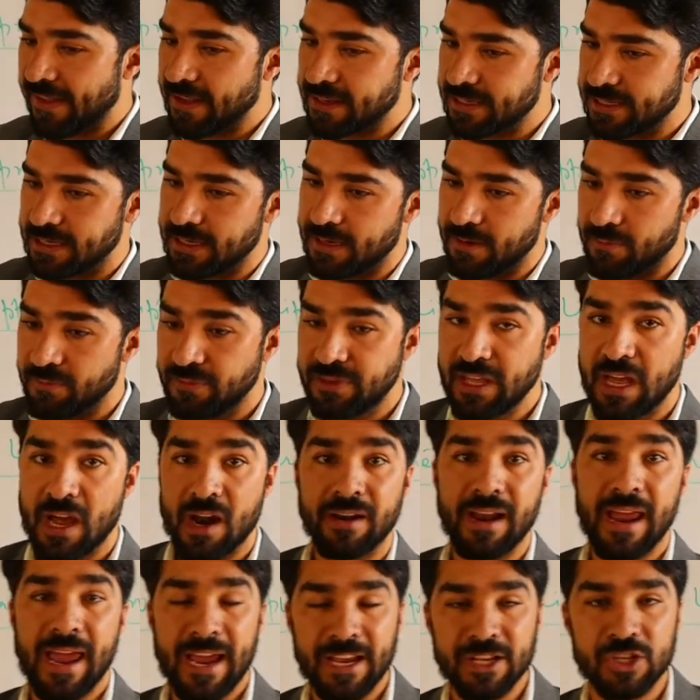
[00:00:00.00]
the term, they
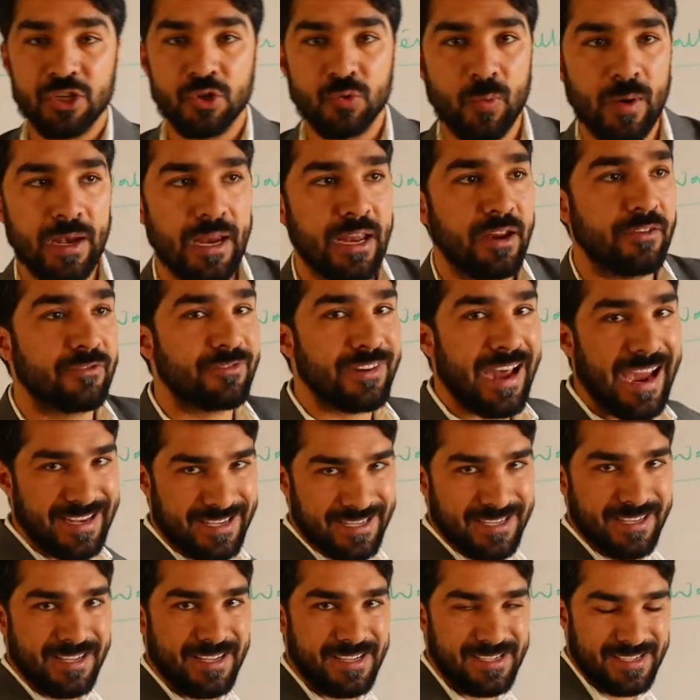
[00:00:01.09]
are actually
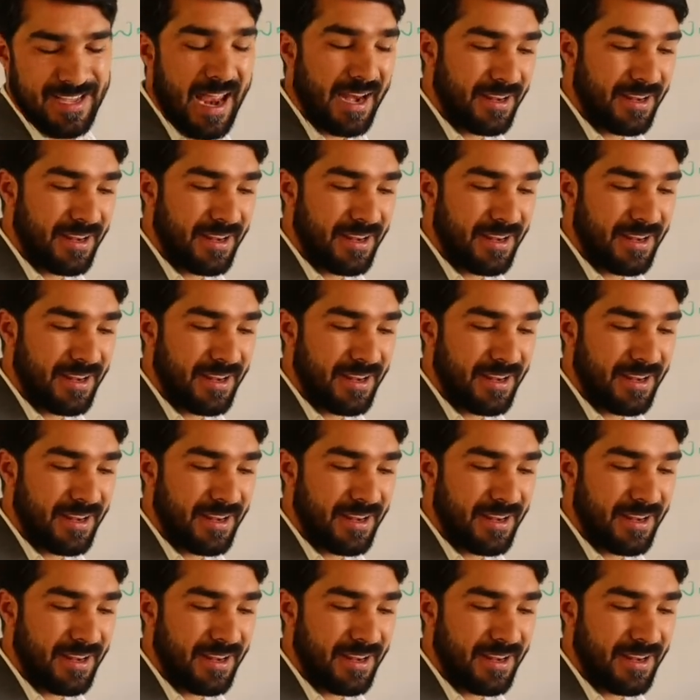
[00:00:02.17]
writers,